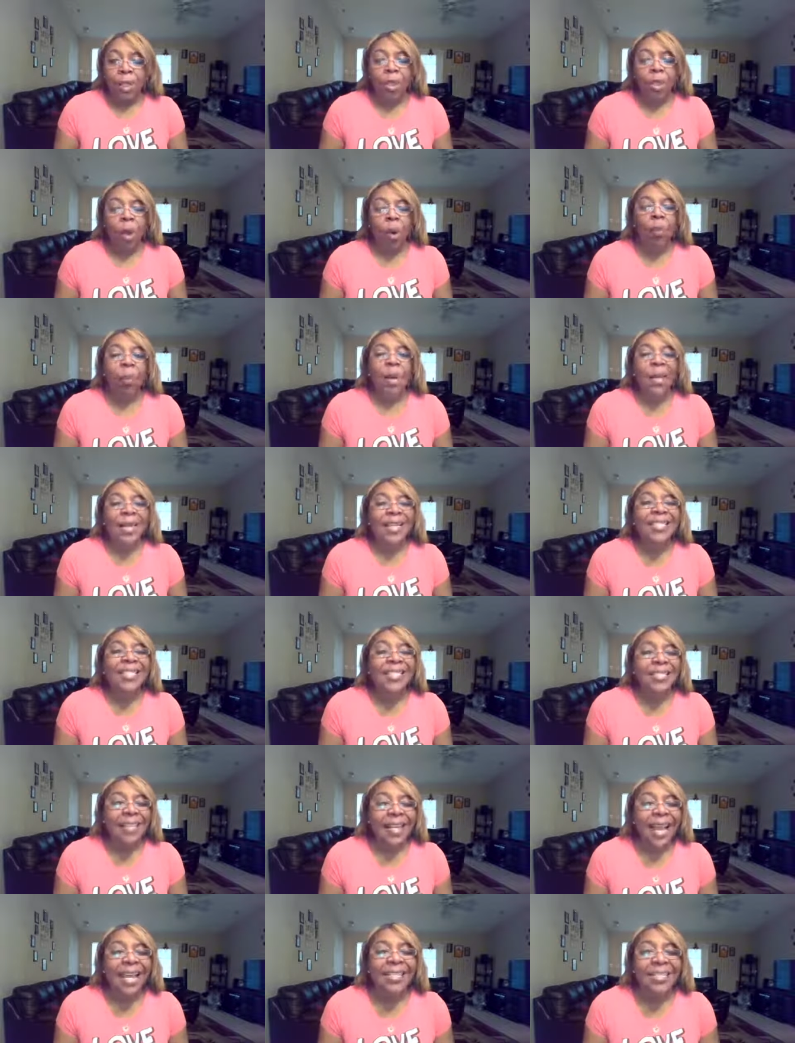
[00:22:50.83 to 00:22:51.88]
You know, when
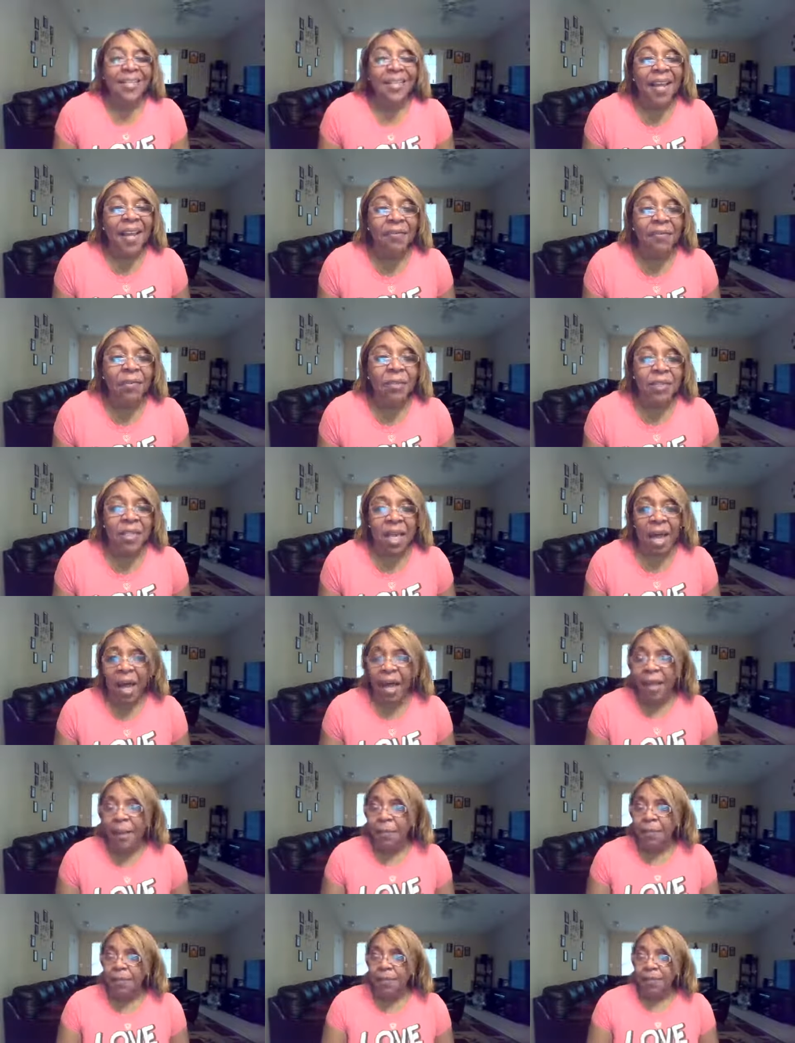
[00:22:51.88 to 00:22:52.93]
it's next level
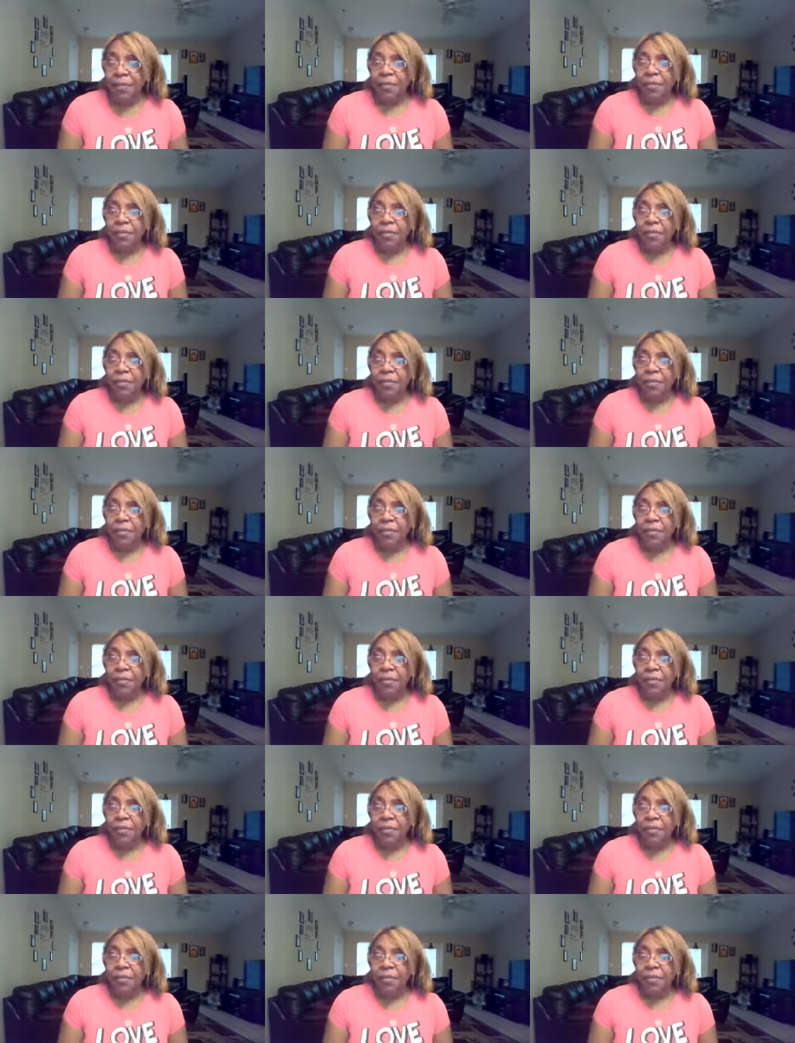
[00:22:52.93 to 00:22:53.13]
time,